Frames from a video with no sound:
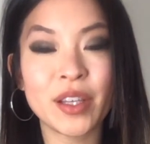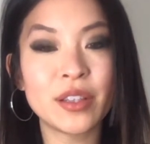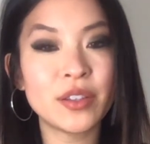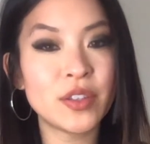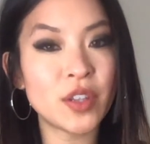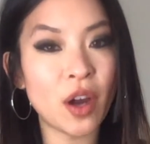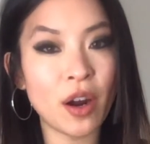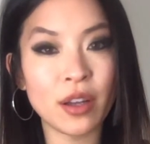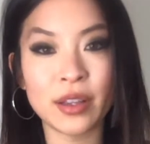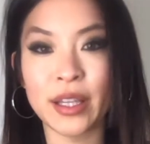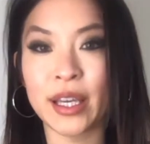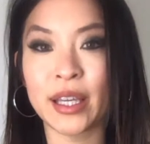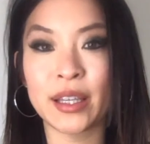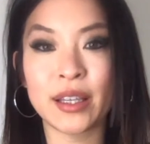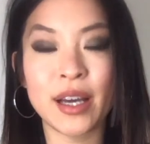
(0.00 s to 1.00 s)

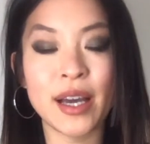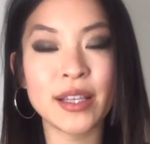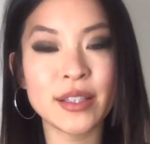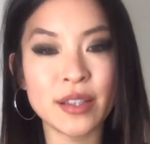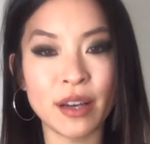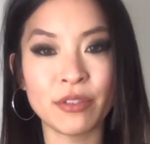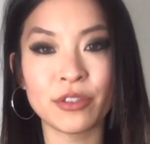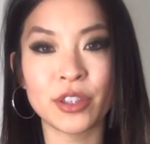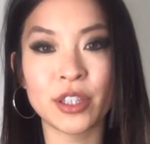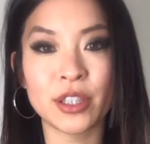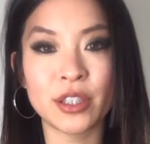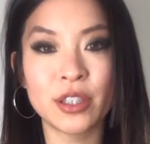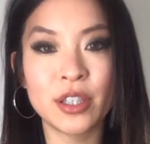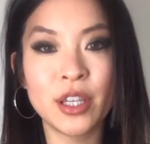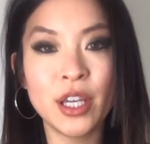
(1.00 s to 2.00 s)
Darling, I suffer.
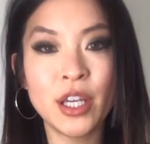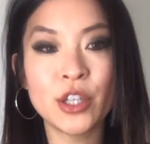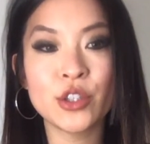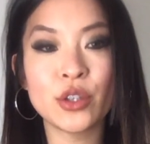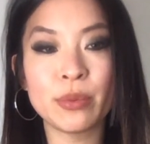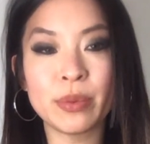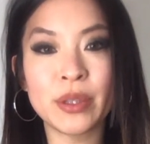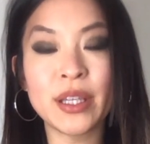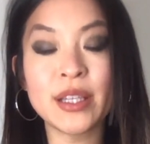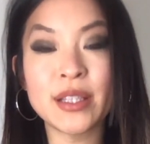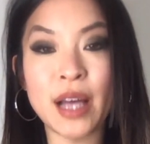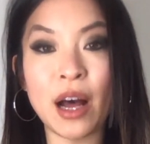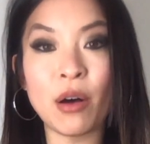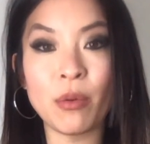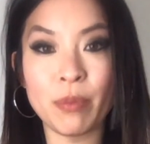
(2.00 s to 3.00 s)
So please
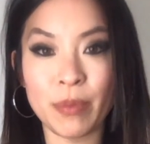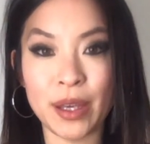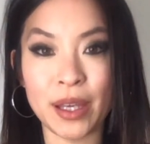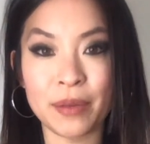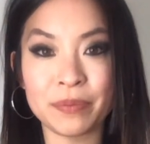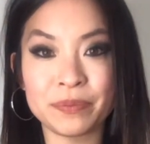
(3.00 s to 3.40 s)
help me.